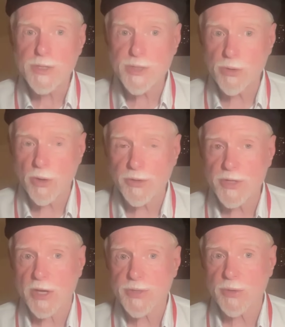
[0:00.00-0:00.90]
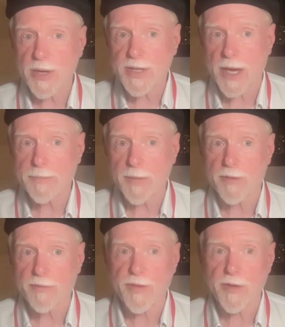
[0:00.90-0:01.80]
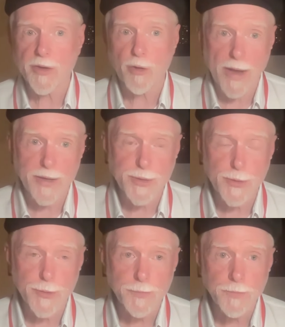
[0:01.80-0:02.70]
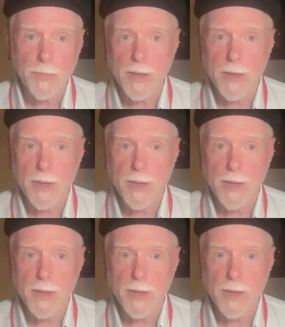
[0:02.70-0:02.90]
Sukkot is also a time of gratitude,